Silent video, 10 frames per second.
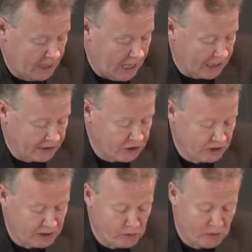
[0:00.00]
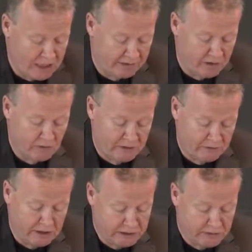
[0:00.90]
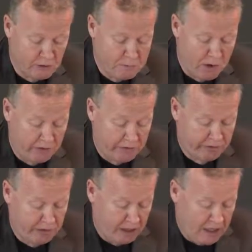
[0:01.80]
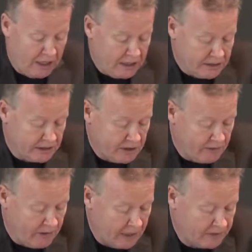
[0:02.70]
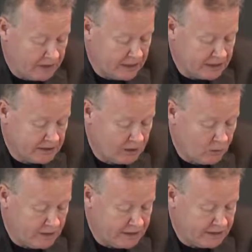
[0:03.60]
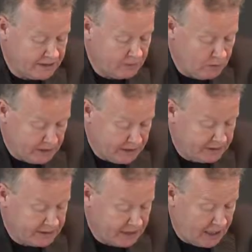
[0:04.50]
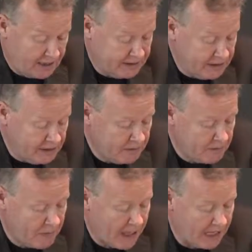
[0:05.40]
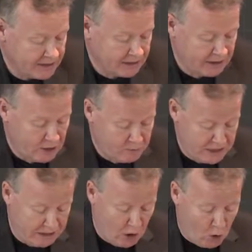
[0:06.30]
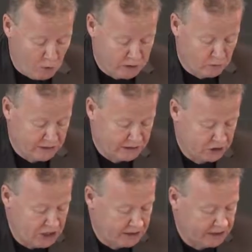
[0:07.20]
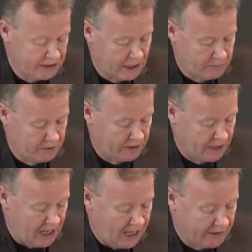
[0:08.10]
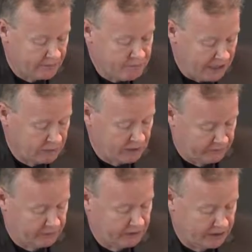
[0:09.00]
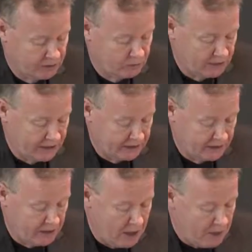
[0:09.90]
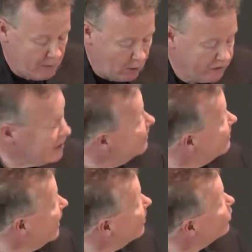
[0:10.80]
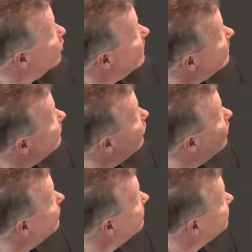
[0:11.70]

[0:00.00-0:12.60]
Additionally, we get the reference from both the WIAF cluster with its ID and the DNB node with the GND number as the main reference we taken, both in tag 24.